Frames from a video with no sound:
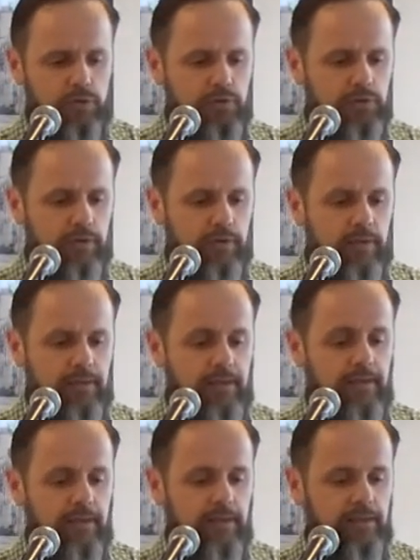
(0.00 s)
to look at it
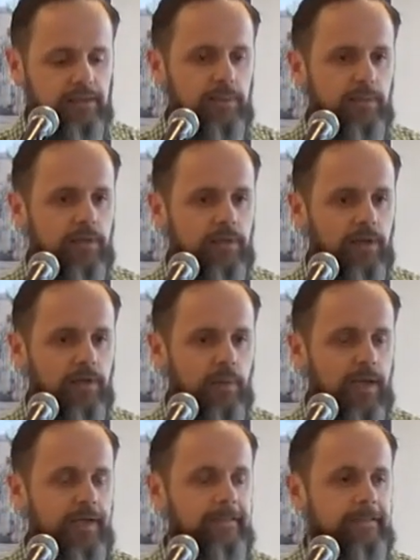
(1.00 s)
in a deeper kind of
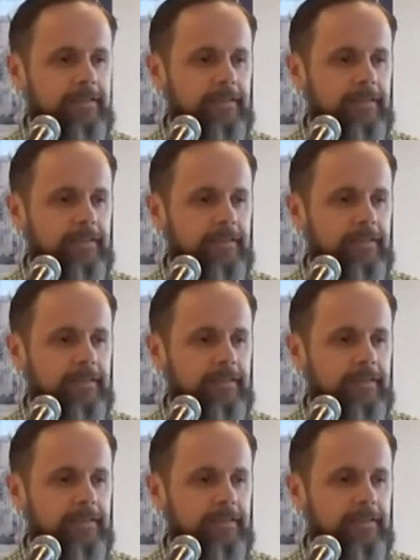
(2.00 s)
way.